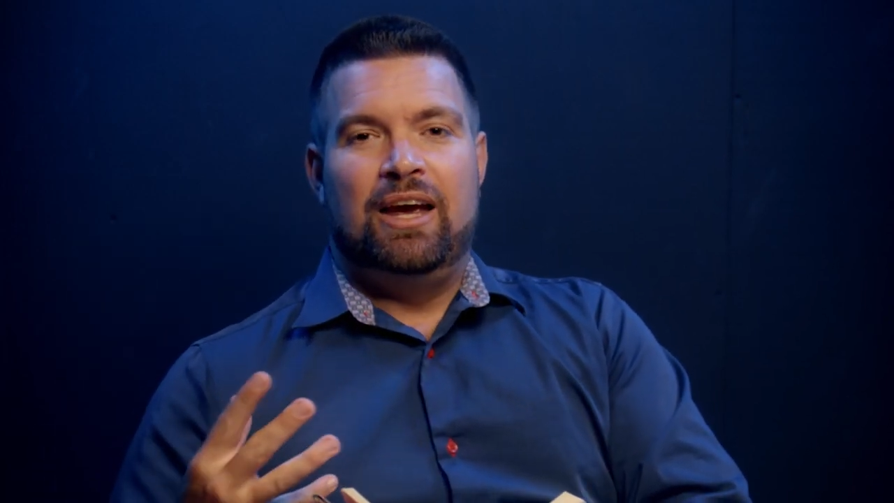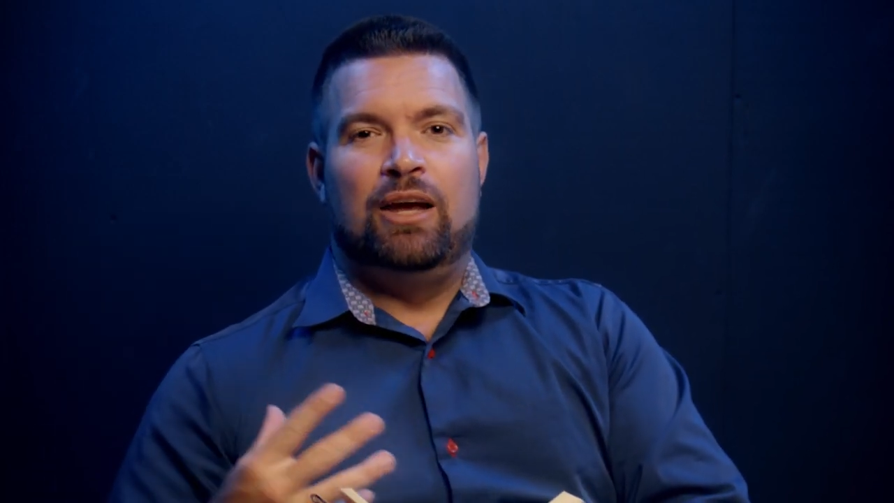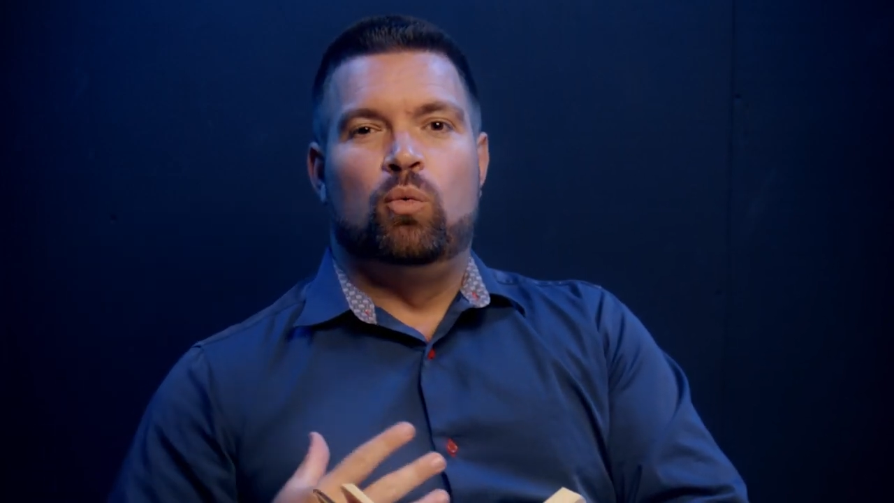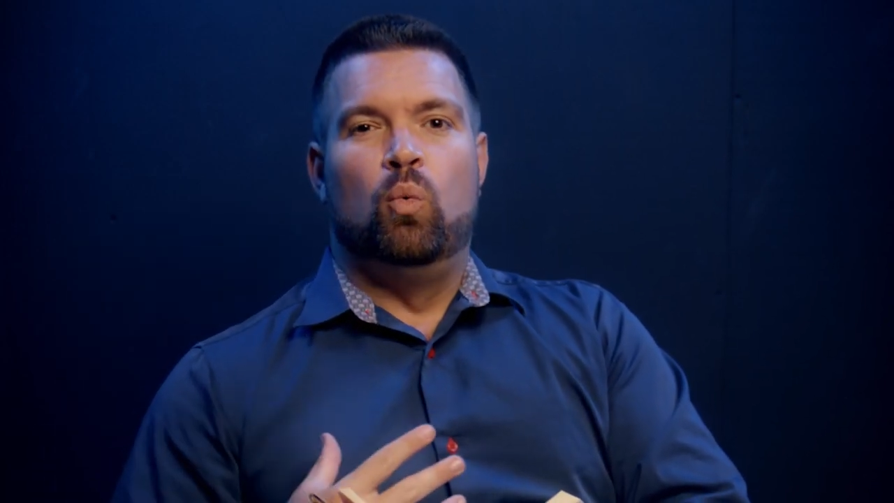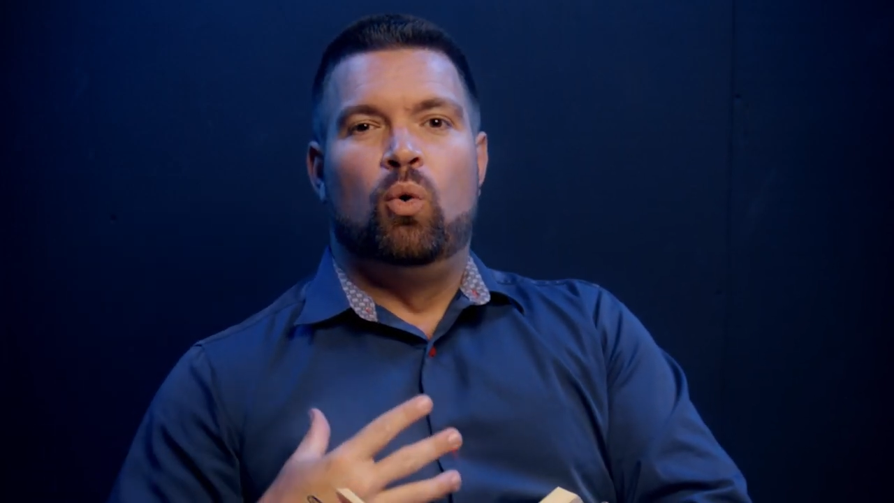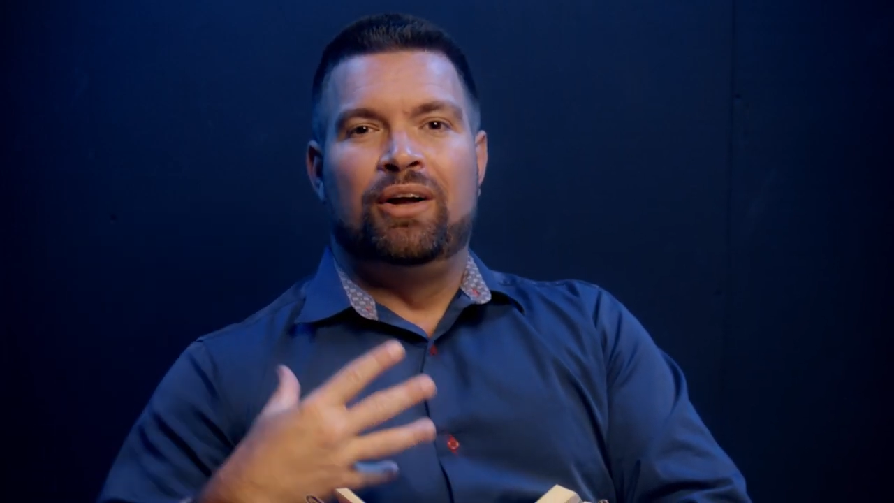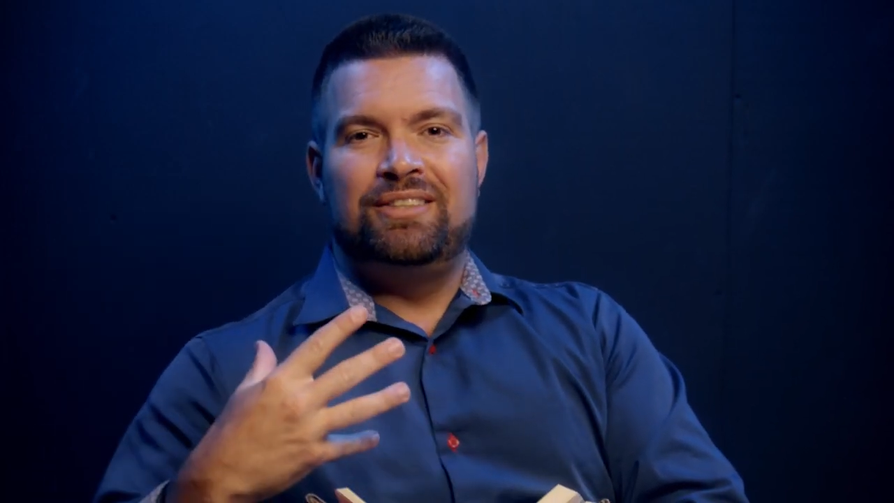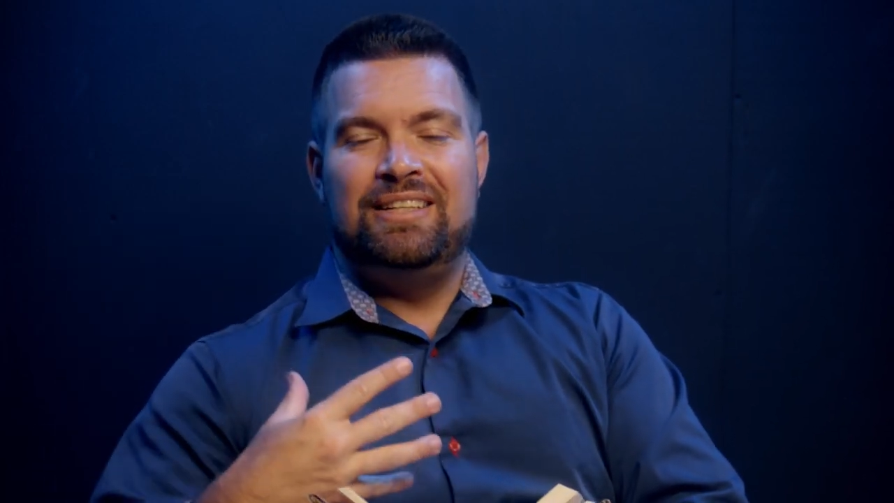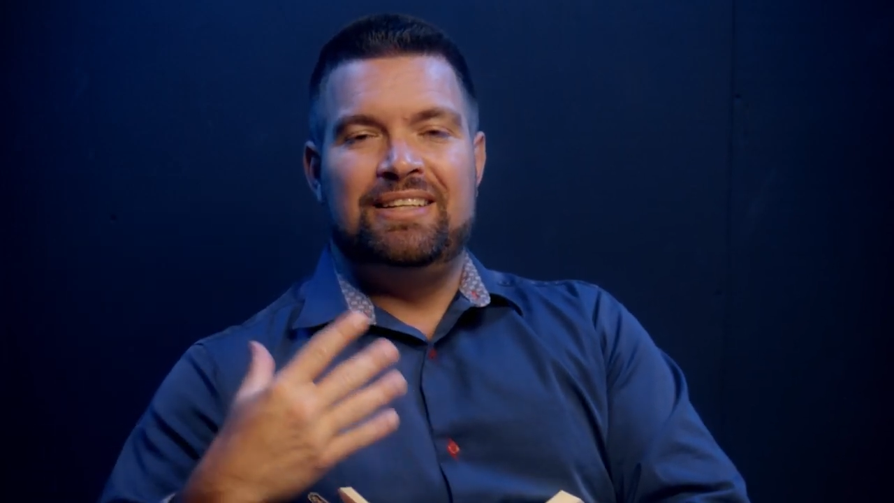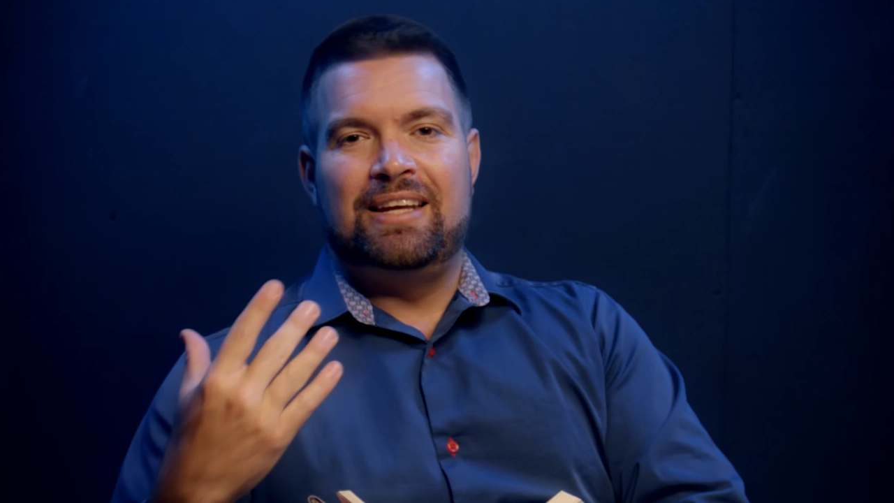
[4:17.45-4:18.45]
and
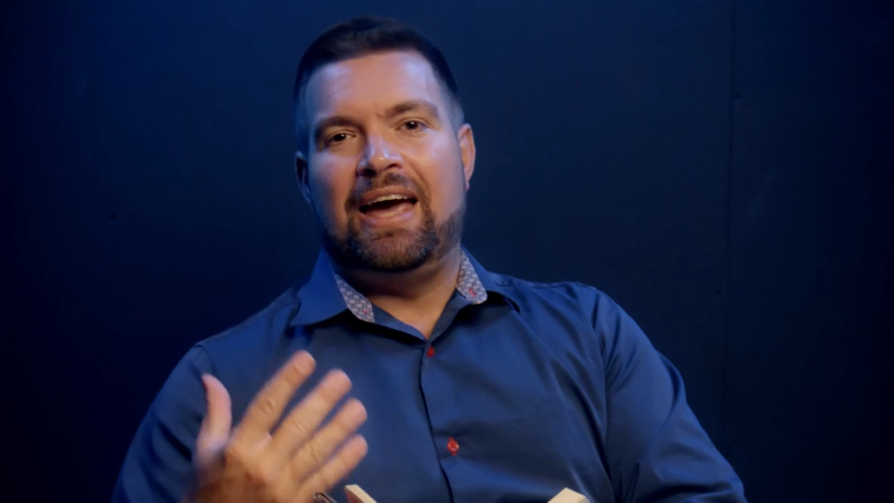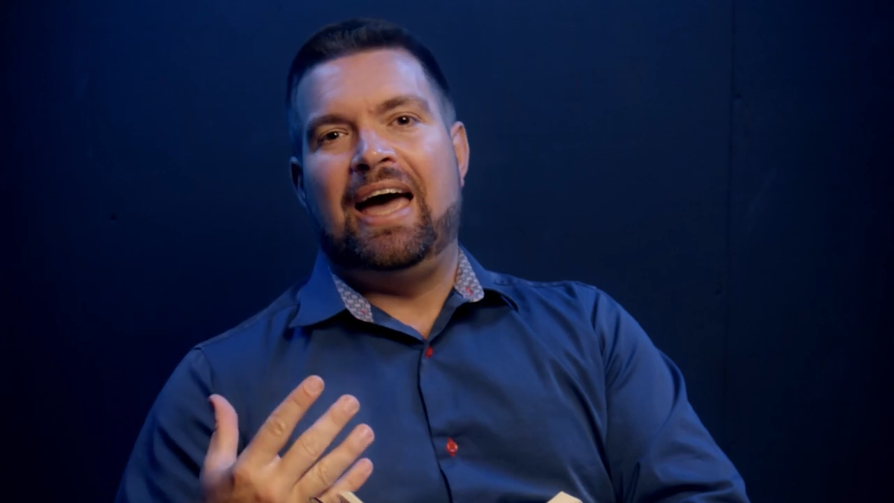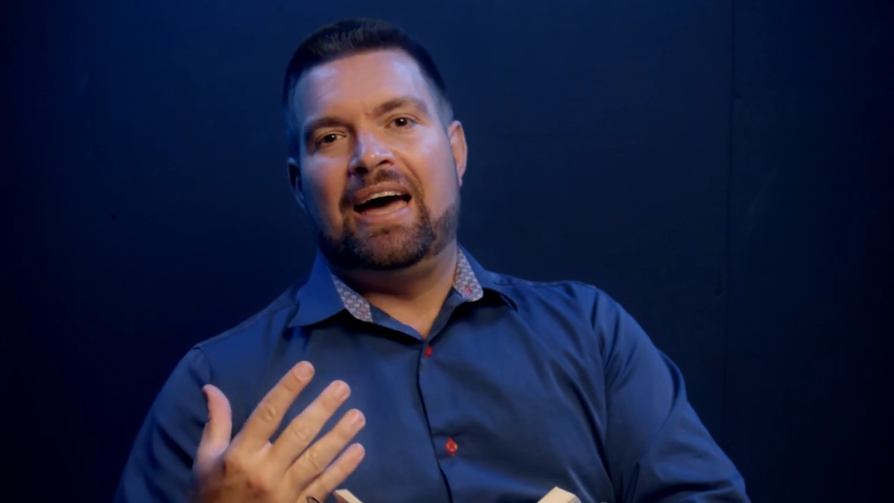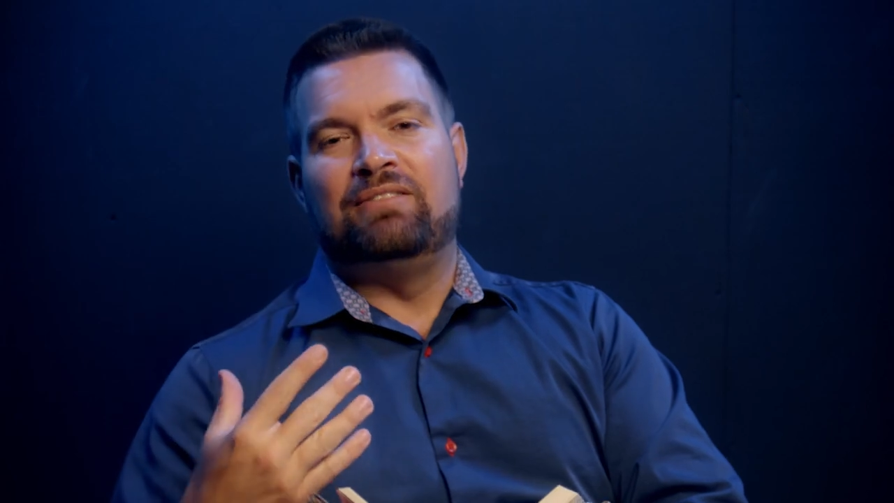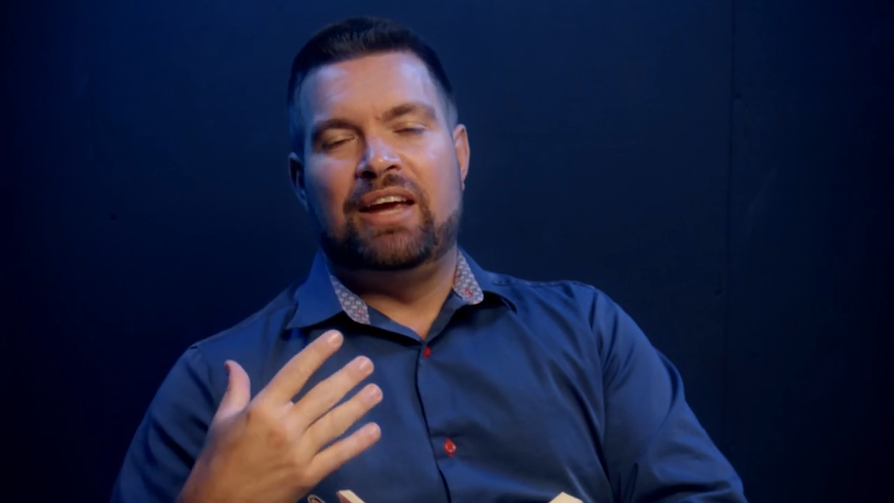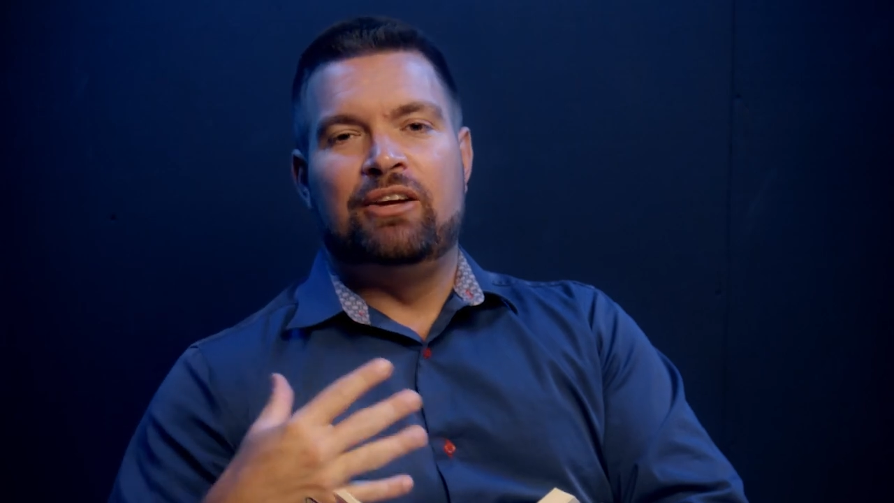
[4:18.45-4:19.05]
wanting to have